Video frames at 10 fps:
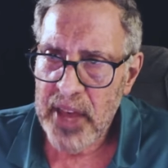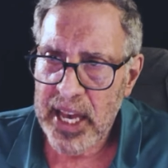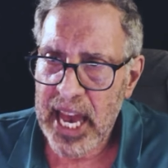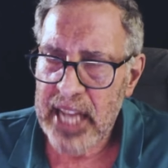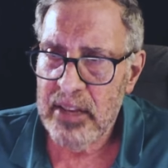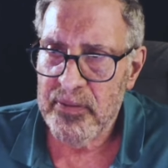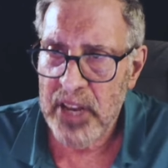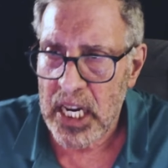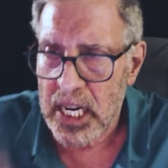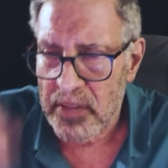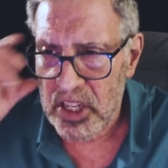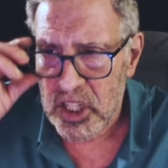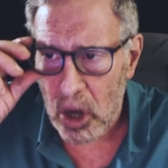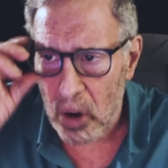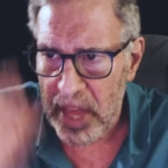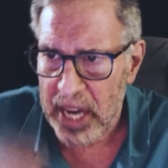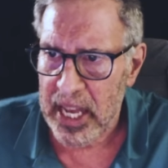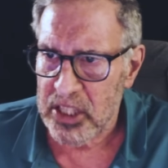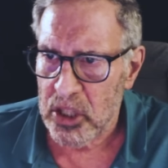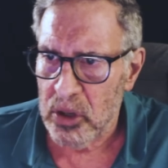They can't definitively show that
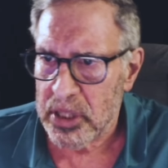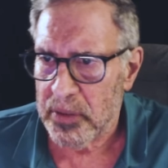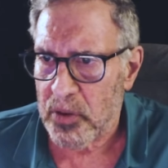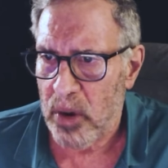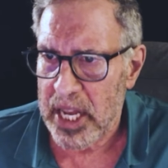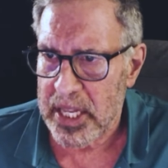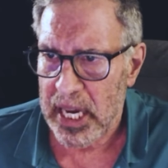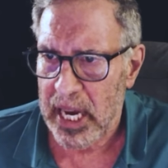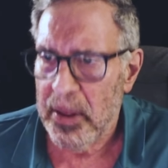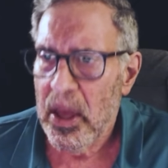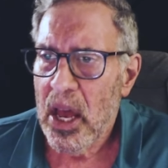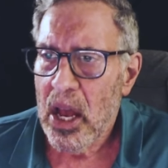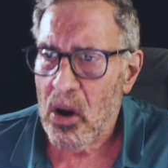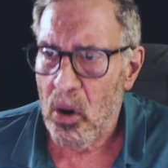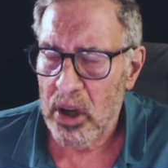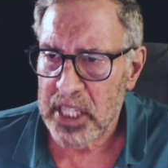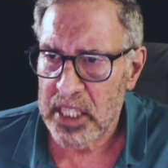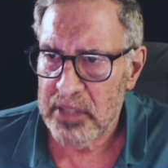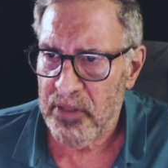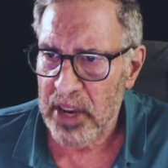his use of creatine caused
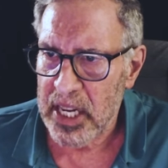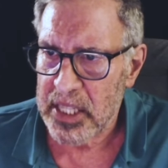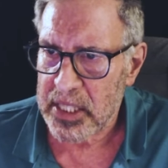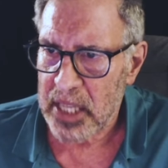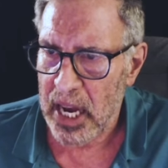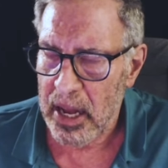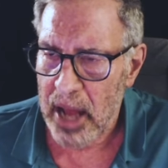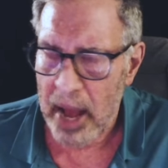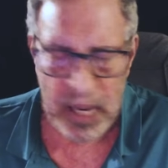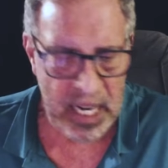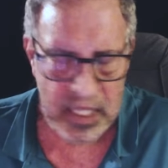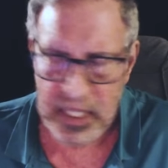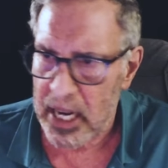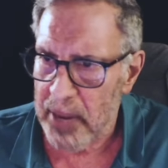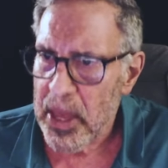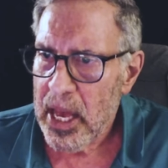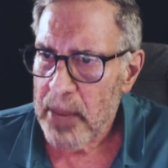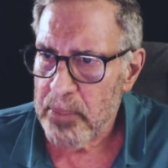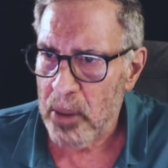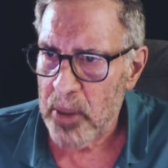his venous, uh, I mean his uh,
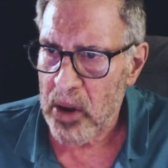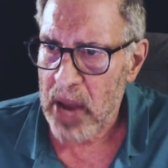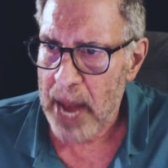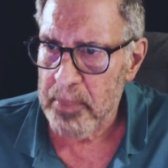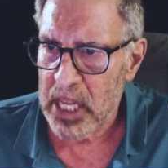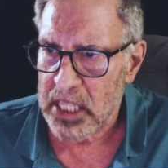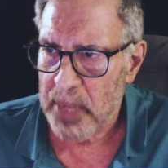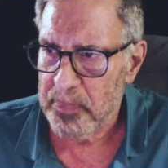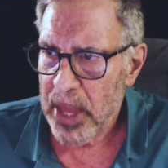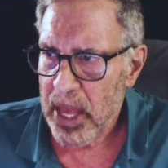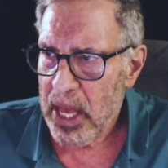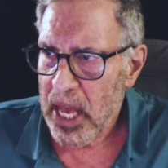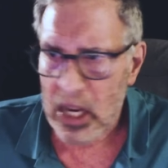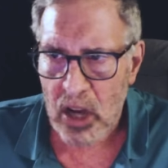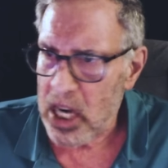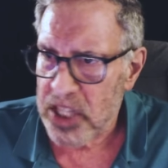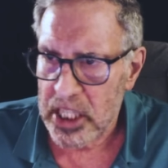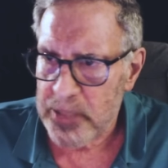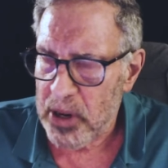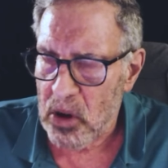pulmonary embolism. It could have
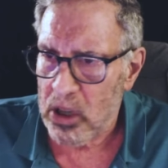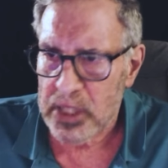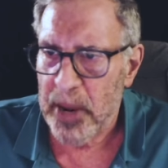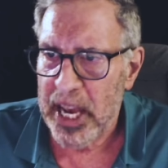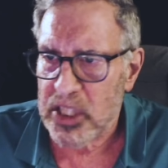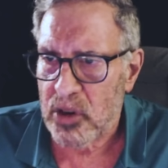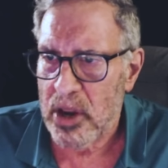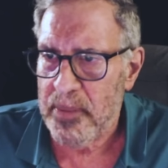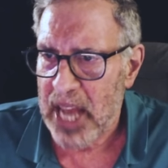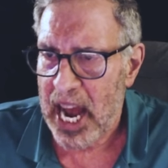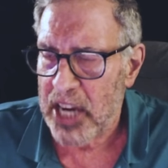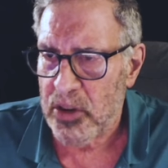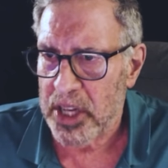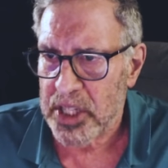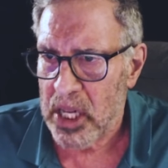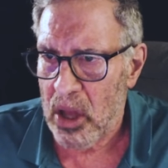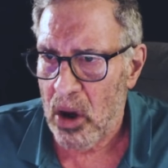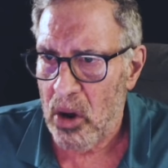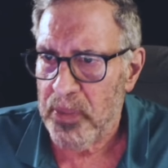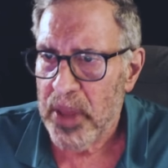just been caused by extreme dehydration
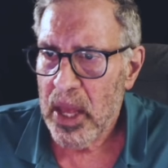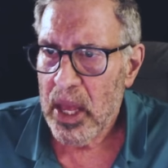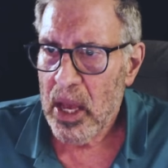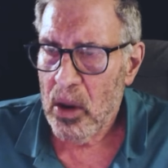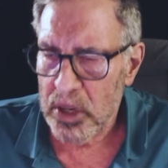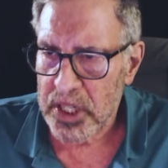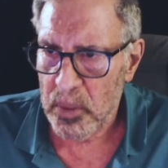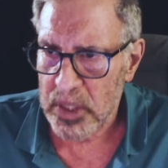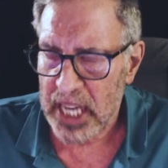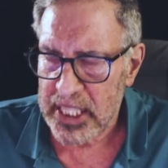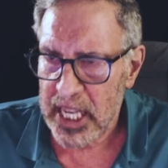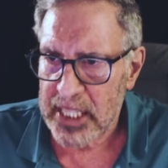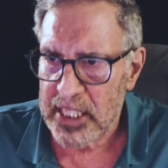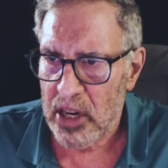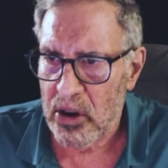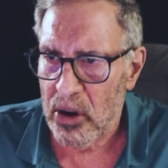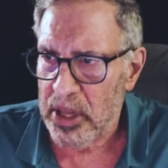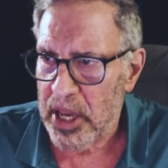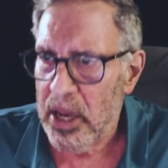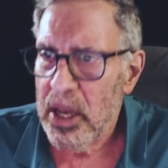alone, which which as, as I said
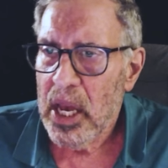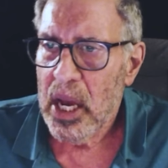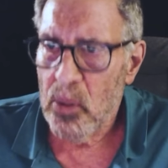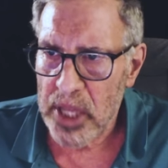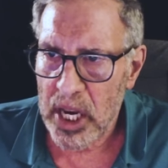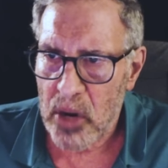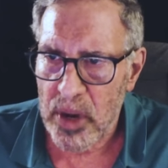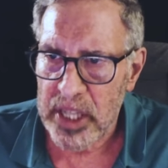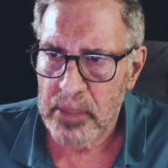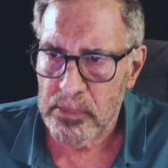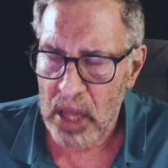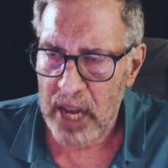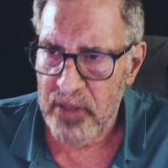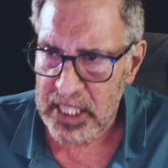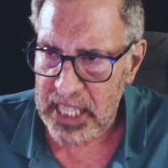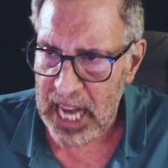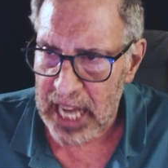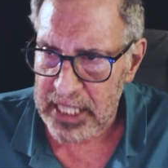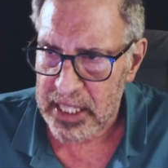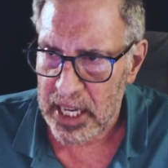earlier will increase blood
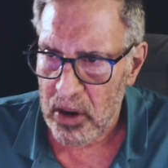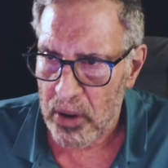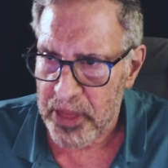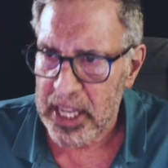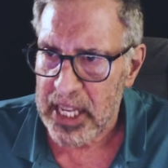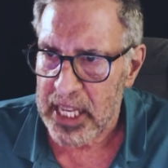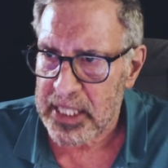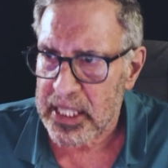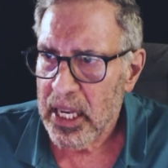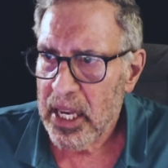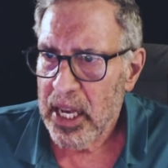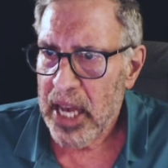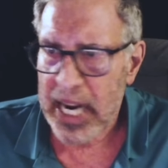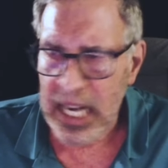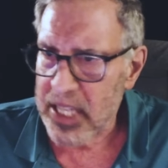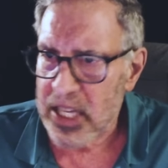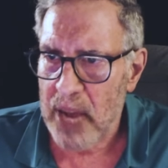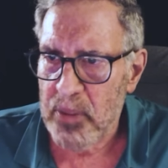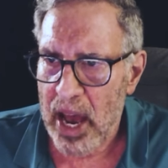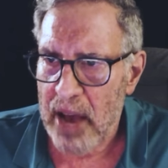viscosity or thickness and
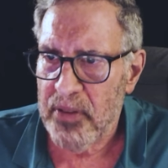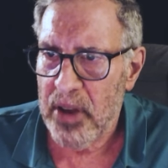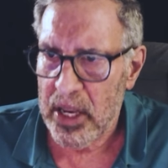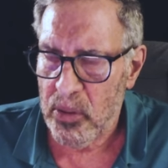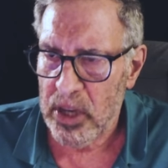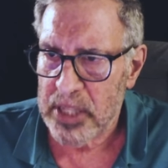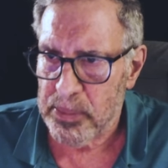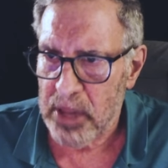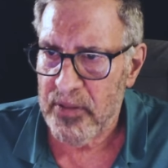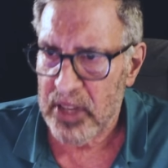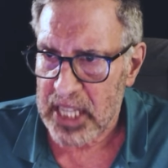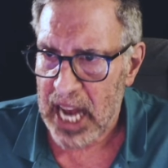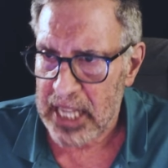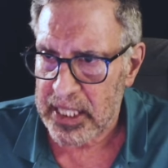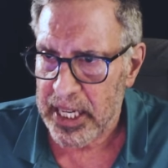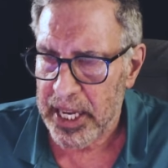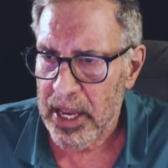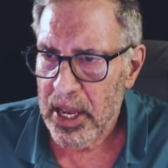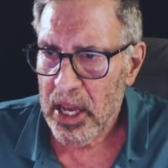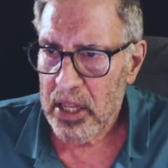anytime you have increased blood
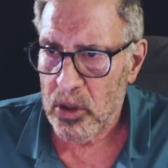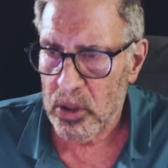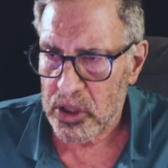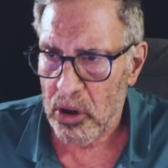viscosity to a